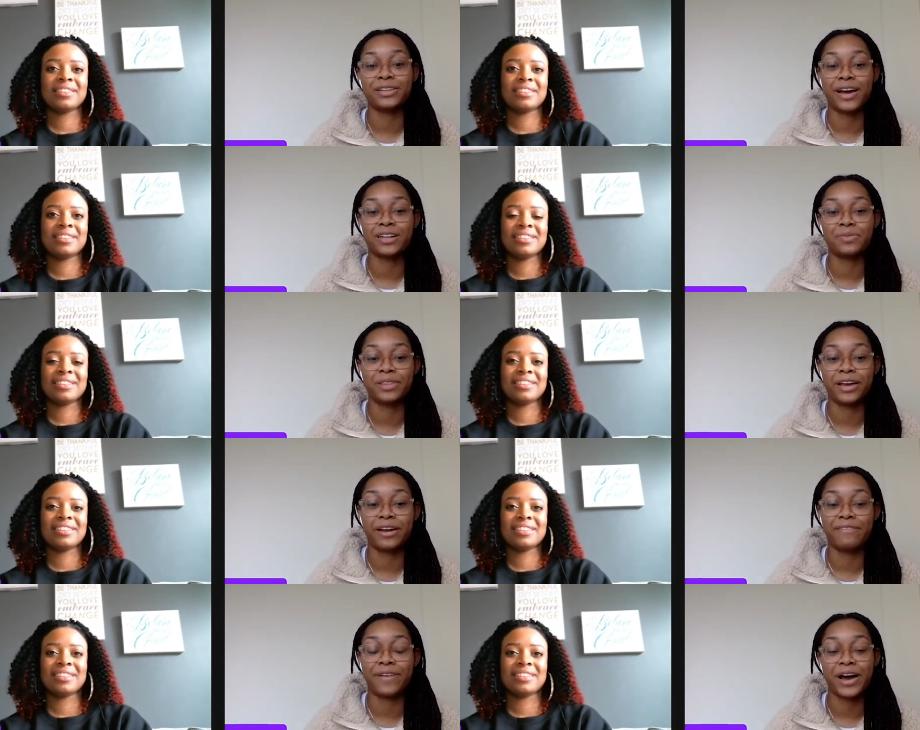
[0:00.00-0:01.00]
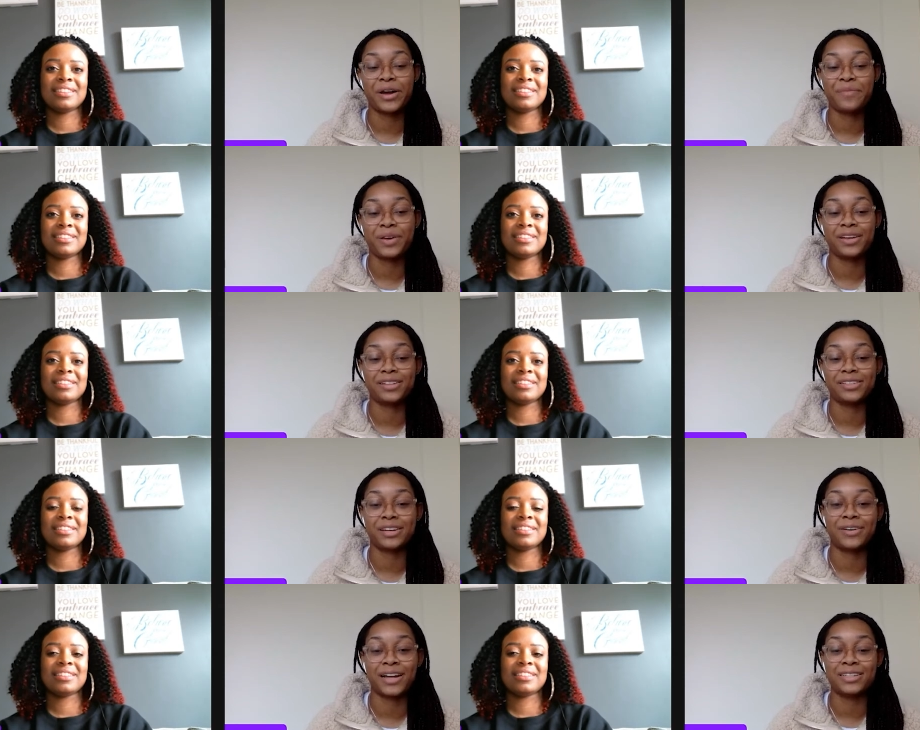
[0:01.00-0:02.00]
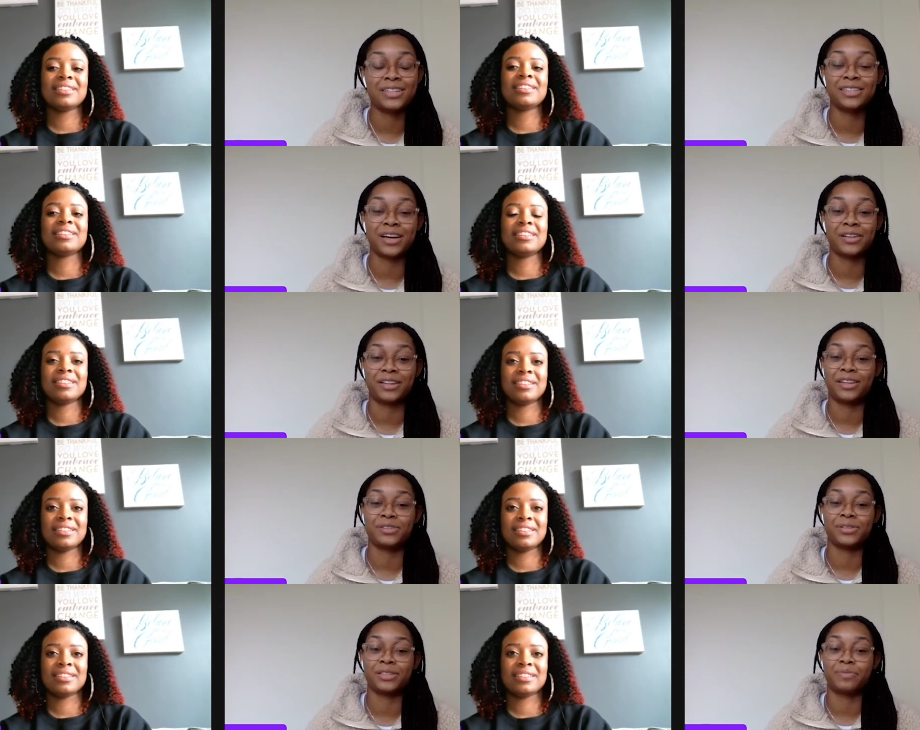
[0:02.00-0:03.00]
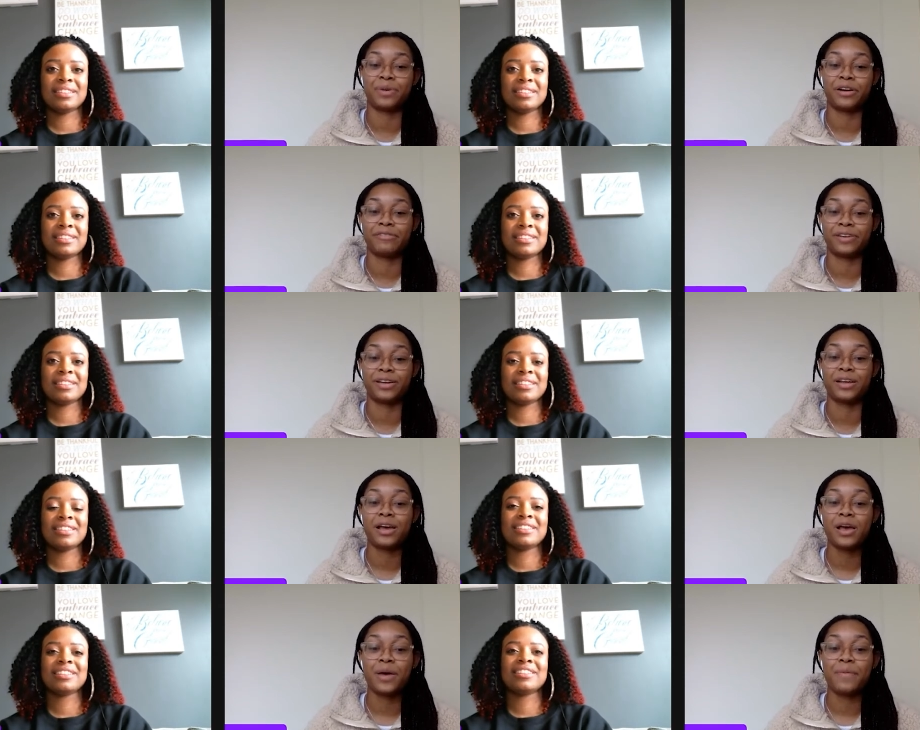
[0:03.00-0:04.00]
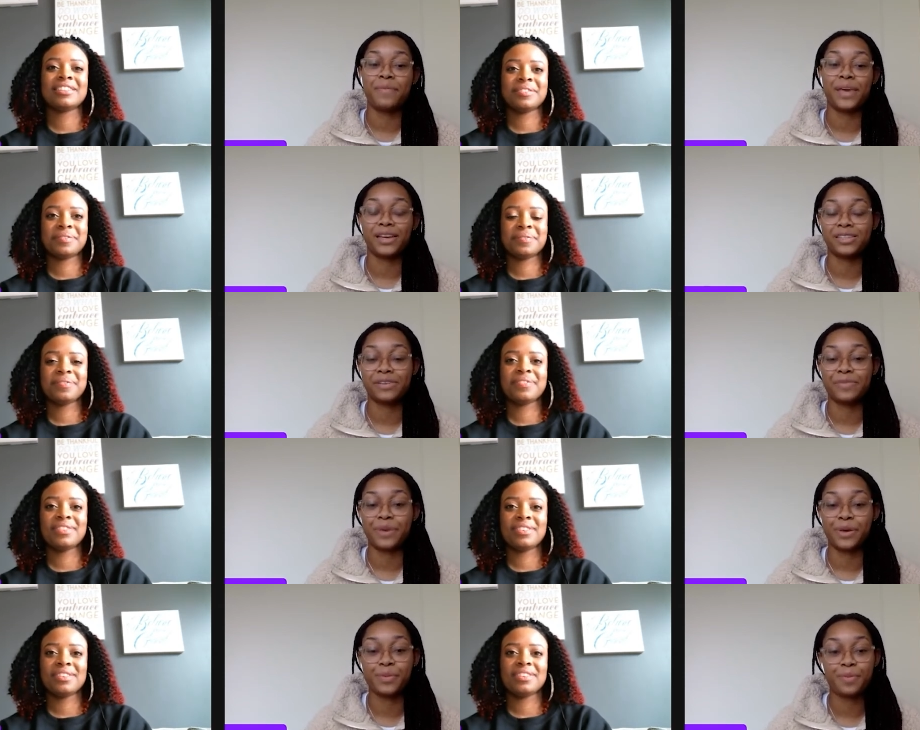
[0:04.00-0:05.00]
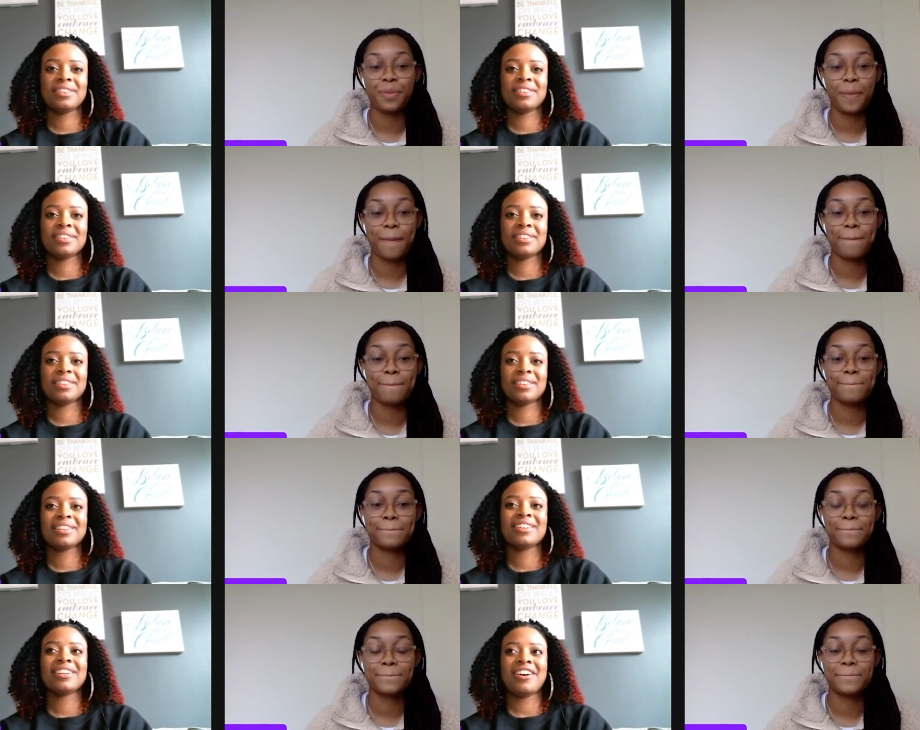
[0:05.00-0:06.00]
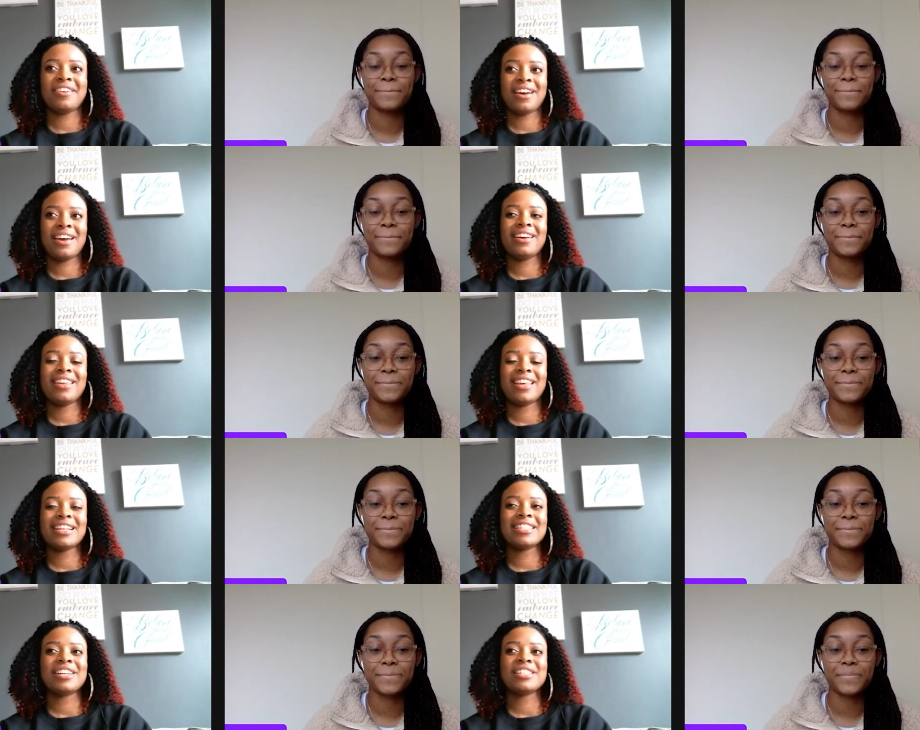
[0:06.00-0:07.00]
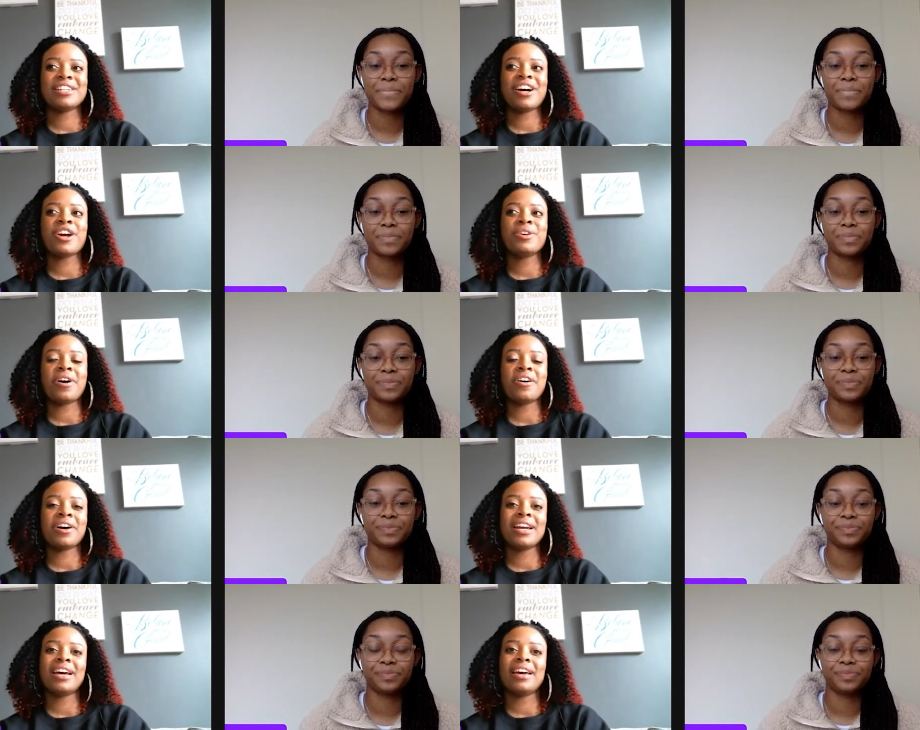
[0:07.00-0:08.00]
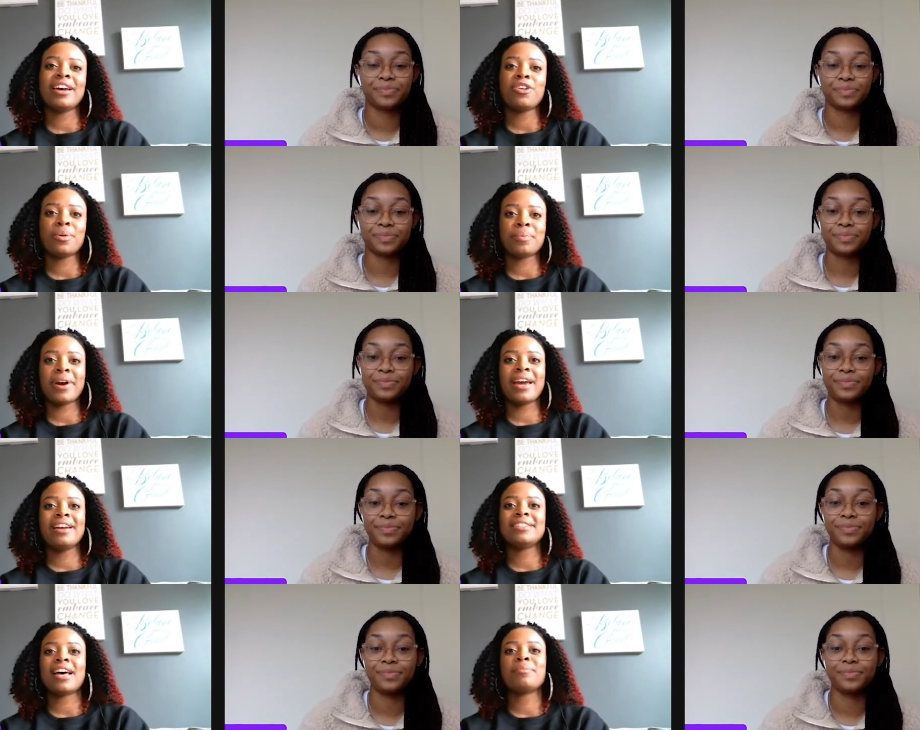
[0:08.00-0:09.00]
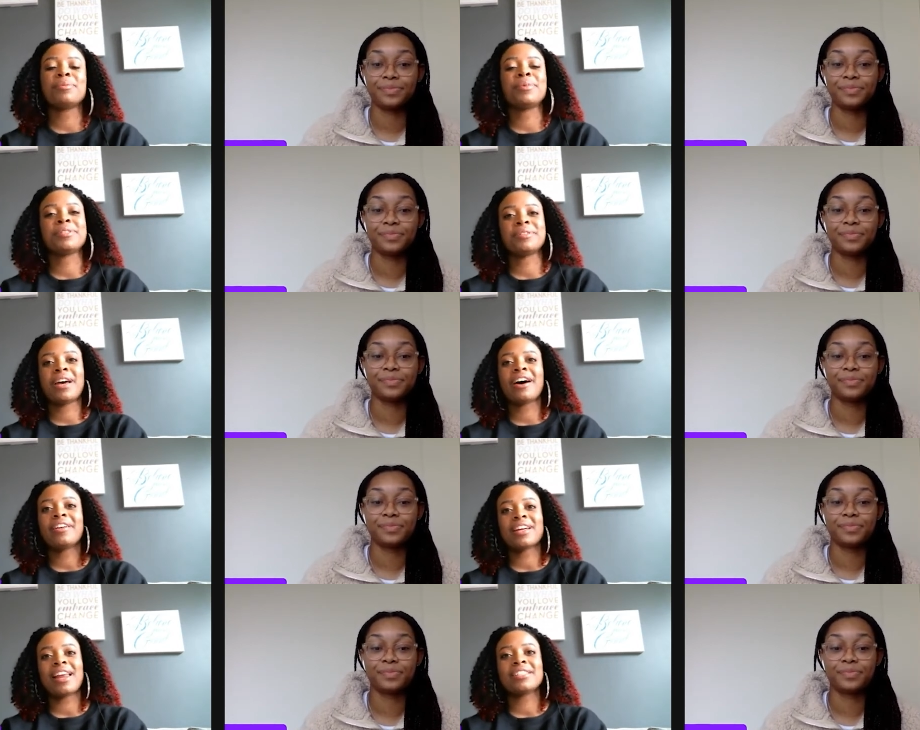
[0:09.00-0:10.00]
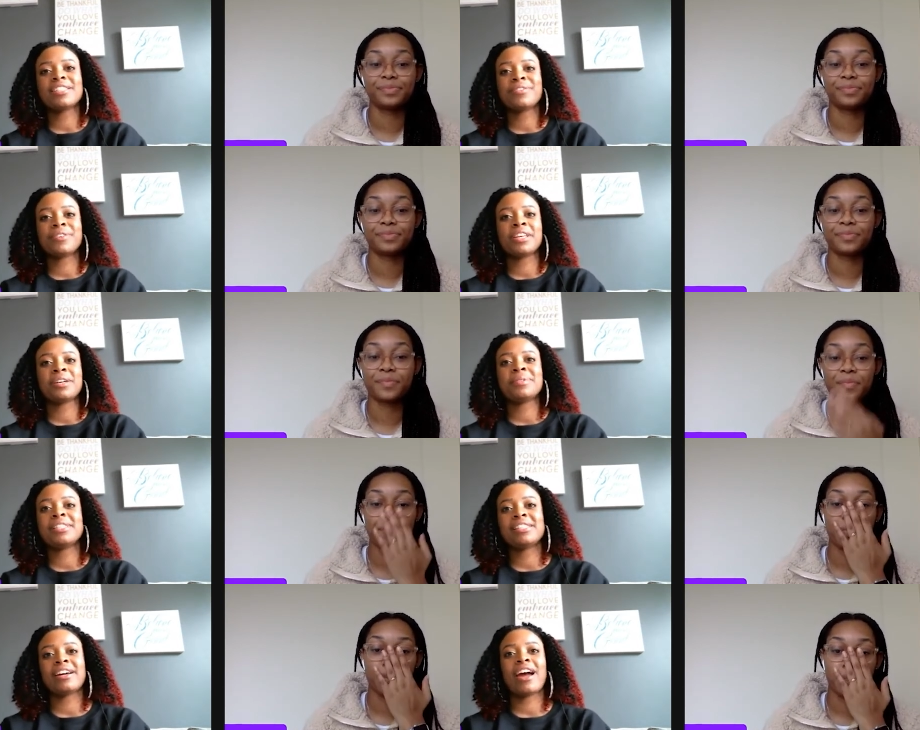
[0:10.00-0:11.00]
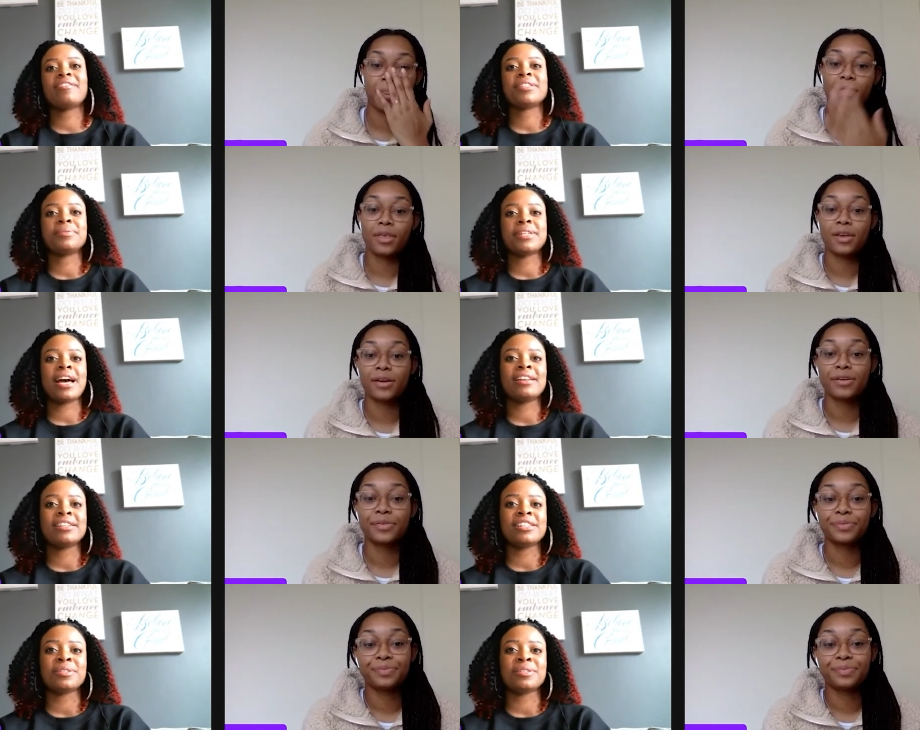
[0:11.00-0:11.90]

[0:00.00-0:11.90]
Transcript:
Speaker 1: interact with their environment. So I just thought that this was a perfect mix for me.
Speaker 2: Okay, yeah, that sounds good. Are you all going to incorporate any type of mental health classes for them since they're having some challenges